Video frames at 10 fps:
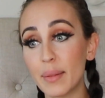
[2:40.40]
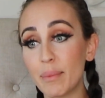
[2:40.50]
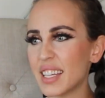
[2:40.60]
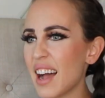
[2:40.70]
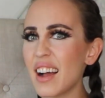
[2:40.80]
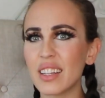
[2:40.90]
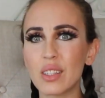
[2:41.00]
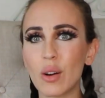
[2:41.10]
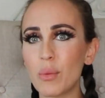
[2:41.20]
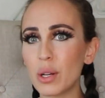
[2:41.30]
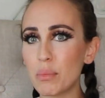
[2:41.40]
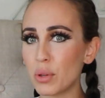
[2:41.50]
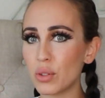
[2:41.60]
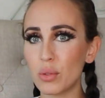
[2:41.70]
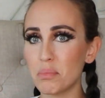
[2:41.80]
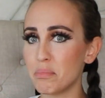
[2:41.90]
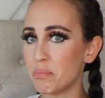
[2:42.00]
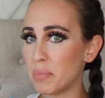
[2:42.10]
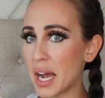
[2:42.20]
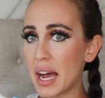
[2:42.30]
yeah, you don't want to put no
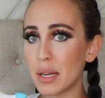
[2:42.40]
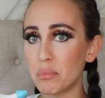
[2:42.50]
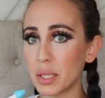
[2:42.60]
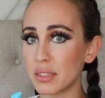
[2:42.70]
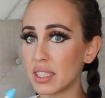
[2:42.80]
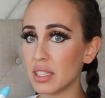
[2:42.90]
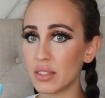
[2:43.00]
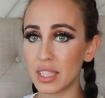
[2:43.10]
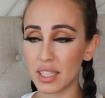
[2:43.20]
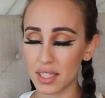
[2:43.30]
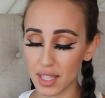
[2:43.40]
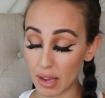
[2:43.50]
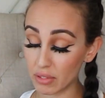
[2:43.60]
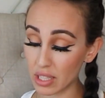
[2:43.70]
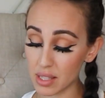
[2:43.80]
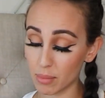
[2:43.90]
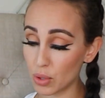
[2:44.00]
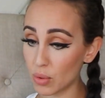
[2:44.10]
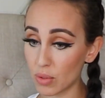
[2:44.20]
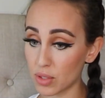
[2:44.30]
bad bacterias. I've done some
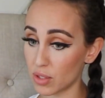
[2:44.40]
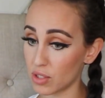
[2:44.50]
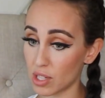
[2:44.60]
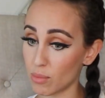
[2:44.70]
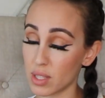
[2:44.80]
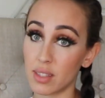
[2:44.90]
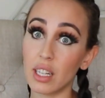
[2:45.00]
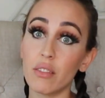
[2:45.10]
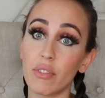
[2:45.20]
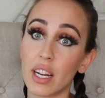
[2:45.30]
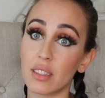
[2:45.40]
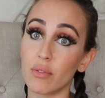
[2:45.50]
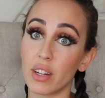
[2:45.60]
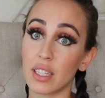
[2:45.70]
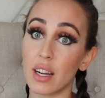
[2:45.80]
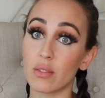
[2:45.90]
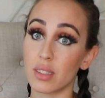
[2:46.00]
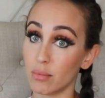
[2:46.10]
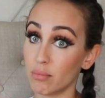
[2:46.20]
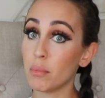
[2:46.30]
Google search and was terrified to find out
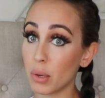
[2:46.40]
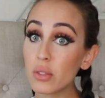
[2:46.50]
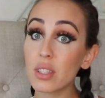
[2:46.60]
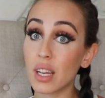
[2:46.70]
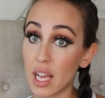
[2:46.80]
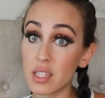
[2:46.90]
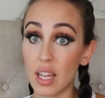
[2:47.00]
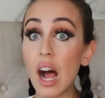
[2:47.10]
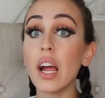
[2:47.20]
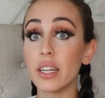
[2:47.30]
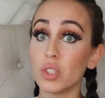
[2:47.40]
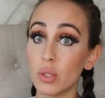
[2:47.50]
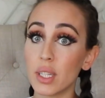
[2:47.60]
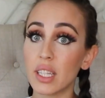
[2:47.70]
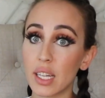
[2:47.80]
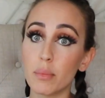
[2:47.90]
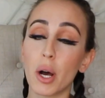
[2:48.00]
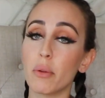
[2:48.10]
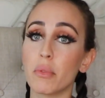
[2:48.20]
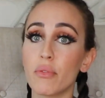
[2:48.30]
some person has died doing neti
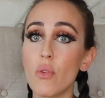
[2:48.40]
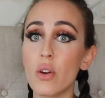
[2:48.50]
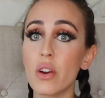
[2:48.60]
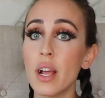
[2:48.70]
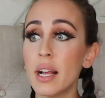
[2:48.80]
pot before